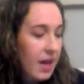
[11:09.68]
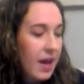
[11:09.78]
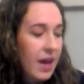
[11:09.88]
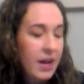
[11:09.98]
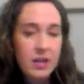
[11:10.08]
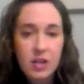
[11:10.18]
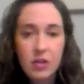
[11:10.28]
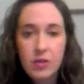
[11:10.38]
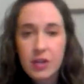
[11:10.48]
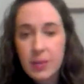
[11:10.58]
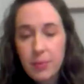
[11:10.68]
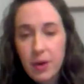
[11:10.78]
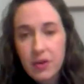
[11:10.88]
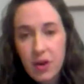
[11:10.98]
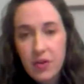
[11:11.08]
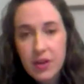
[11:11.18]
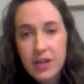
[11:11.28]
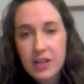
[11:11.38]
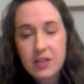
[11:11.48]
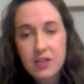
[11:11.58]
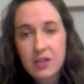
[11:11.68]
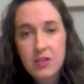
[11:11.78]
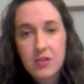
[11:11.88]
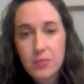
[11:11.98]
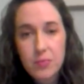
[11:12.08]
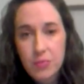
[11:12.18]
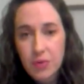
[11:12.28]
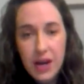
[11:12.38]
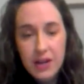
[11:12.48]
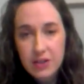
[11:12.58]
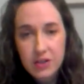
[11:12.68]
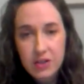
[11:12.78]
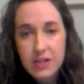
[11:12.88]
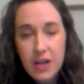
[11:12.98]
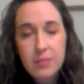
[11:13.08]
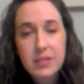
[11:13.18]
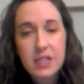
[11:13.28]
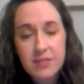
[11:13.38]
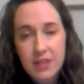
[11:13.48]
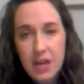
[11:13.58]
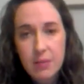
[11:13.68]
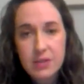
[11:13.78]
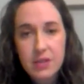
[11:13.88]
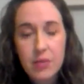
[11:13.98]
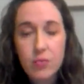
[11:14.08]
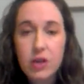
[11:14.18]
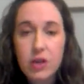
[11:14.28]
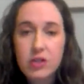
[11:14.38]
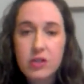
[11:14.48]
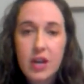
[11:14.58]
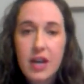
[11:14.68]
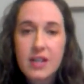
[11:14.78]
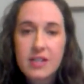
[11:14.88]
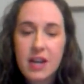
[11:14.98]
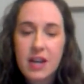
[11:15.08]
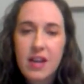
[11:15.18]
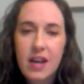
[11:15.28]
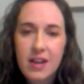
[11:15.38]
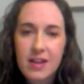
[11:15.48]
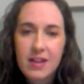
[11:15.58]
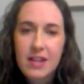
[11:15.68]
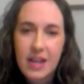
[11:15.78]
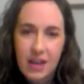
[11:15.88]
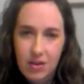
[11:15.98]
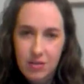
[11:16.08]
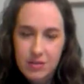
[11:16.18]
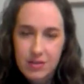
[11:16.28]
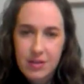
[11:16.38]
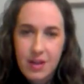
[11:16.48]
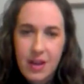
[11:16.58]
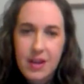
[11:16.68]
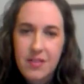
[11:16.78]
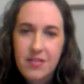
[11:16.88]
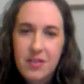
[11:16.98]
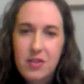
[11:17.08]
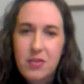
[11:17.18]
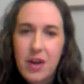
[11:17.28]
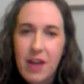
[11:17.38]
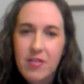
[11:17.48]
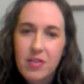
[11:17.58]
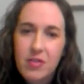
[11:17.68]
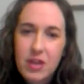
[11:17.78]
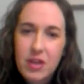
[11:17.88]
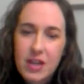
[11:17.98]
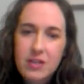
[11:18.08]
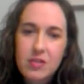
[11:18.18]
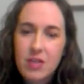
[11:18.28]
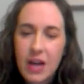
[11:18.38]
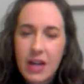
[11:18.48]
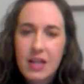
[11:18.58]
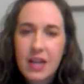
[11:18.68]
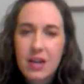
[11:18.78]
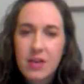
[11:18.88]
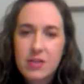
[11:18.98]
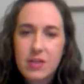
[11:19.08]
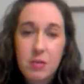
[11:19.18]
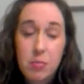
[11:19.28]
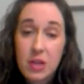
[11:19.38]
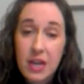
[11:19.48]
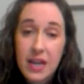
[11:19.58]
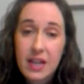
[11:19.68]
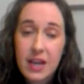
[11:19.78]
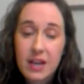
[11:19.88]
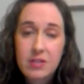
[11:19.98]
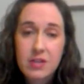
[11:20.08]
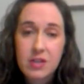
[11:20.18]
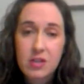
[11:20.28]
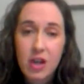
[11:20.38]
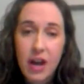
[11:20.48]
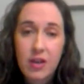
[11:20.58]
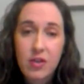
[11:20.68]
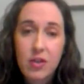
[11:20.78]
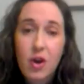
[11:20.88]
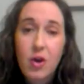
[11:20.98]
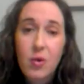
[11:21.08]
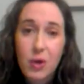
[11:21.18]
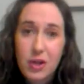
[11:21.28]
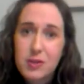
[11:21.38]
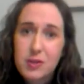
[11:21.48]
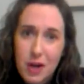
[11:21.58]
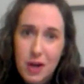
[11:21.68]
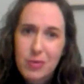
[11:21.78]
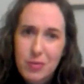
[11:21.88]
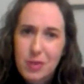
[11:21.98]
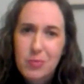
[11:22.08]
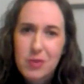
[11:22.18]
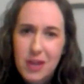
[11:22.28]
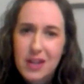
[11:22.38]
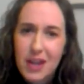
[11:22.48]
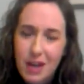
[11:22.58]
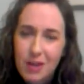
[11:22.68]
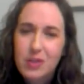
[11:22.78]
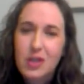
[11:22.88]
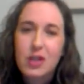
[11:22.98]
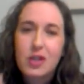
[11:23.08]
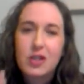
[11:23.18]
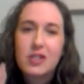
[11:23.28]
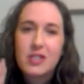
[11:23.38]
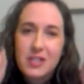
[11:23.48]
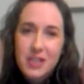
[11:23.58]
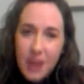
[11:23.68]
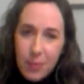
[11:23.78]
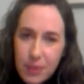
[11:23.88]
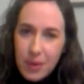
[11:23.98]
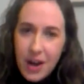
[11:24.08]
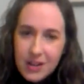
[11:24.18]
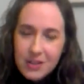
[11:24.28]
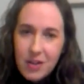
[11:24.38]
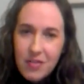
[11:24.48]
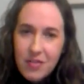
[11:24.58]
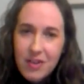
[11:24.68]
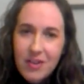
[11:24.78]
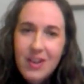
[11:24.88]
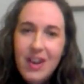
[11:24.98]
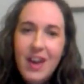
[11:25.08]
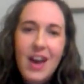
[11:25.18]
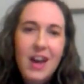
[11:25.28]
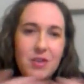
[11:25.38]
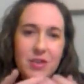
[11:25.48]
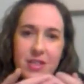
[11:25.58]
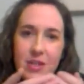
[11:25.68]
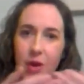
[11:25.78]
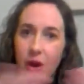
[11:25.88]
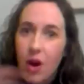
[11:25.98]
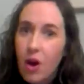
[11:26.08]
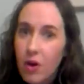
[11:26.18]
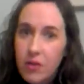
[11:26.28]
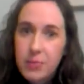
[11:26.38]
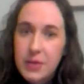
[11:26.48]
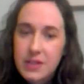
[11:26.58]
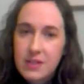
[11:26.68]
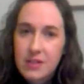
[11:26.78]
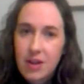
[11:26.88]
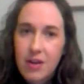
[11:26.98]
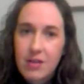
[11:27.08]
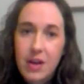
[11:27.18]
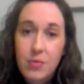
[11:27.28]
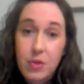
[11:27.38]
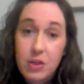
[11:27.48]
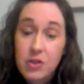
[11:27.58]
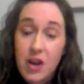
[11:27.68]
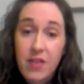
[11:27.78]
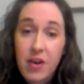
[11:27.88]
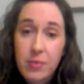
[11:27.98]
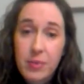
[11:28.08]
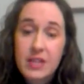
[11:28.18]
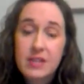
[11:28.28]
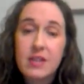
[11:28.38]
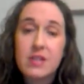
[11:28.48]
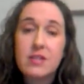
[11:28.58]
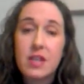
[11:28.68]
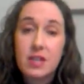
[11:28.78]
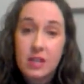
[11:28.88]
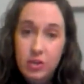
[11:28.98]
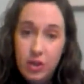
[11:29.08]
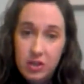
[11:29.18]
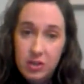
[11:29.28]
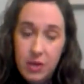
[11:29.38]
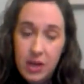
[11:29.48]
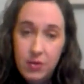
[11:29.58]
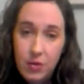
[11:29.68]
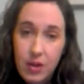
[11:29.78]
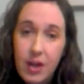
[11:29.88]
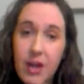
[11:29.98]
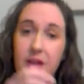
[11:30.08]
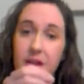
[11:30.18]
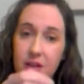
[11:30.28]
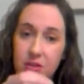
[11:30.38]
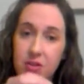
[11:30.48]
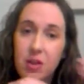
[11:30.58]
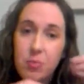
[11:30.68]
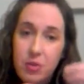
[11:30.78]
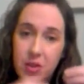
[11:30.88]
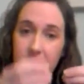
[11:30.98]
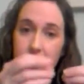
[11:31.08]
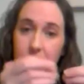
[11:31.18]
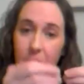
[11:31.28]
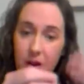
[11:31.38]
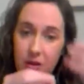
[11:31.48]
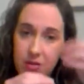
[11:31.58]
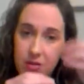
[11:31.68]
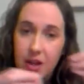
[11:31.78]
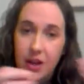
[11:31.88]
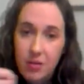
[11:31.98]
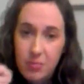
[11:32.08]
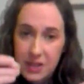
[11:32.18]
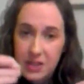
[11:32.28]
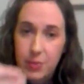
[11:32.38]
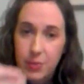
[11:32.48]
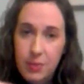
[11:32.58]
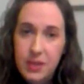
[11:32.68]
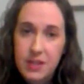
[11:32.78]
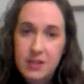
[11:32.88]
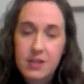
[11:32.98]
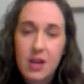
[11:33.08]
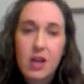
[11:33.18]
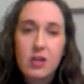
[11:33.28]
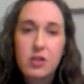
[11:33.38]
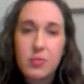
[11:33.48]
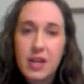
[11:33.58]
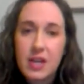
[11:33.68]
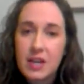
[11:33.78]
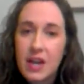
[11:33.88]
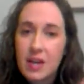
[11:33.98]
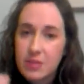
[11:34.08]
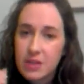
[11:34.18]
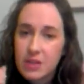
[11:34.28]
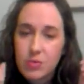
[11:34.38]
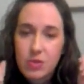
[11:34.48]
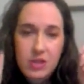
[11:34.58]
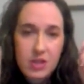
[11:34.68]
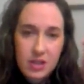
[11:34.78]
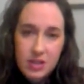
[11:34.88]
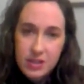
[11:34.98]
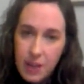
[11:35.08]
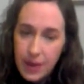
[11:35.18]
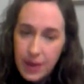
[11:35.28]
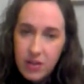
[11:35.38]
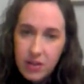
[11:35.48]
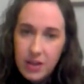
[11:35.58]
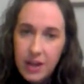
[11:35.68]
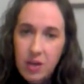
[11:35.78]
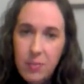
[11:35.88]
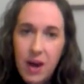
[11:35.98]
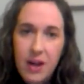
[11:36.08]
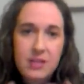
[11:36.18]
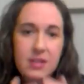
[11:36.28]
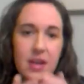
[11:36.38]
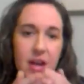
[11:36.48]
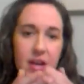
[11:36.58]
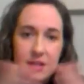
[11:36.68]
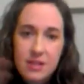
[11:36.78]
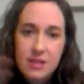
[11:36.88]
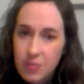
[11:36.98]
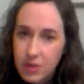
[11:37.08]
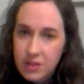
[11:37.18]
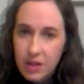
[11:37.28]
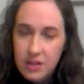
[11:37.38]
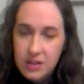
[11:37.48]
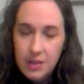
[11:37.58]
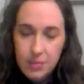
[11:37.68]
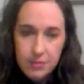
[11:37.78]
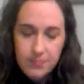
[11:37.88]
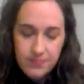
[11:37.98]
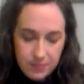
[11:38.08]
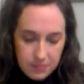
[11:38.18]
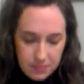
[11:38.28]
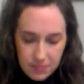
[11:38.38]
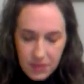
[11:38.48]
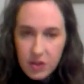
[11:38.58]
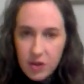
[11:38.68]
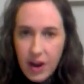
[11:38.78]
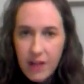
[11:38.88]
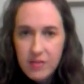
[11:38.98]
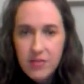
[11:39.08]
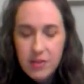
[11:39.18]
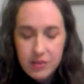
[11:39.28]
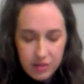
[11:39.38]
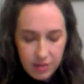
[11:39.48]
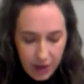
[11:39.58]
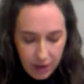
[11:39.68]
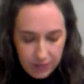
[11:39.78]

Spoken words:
And you keep on going until your brain is just empty of names. And once, it's kind of like Legos. If you have little kids who like Legos, if you played Legos as a child, what do you start with when you play Legos? You just dump the box over and you see what all the pieces are. And once you have all the pieces and the instruction manual, then you start putting them all together piece by piece. So making a names list, we're just going to dump out the Lego box and see what's on the table. Don't have to filter them out.